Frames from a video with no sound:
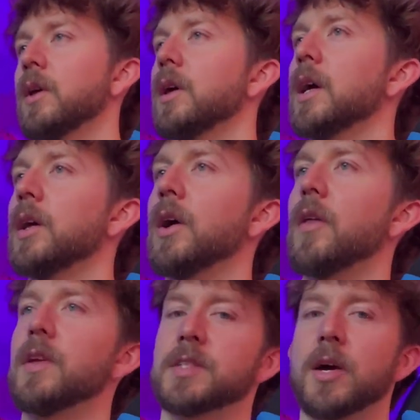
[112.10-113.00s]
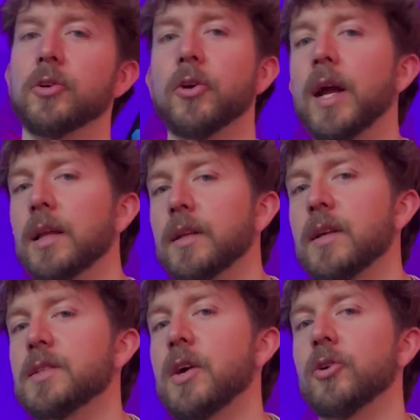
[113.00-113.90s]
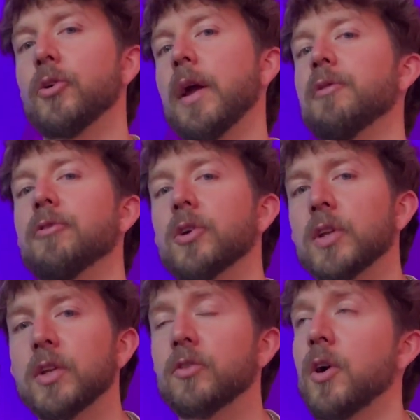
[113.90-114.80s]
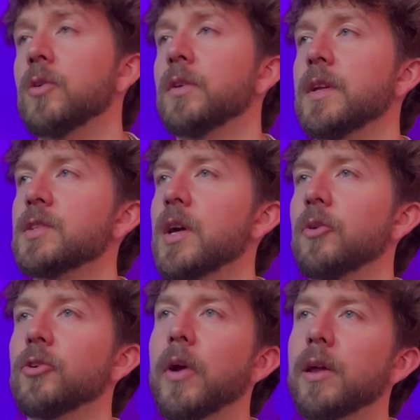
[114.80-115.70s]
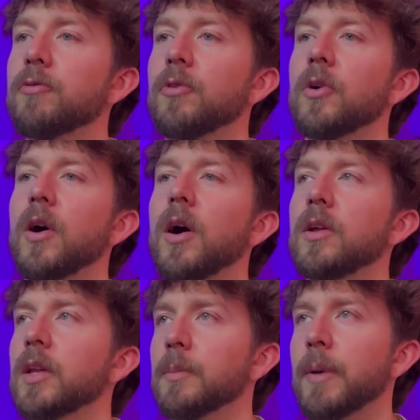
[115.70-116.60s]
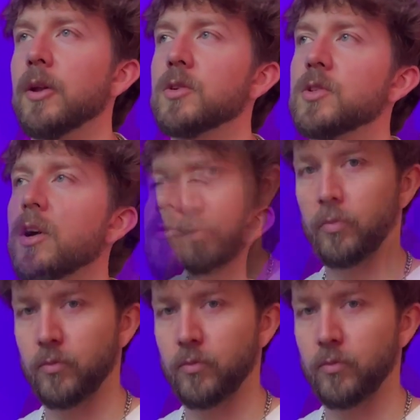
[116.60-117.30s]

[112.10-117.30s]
and they sound great. Like, they sound great for clean tone, and they sound great for like metal stuff.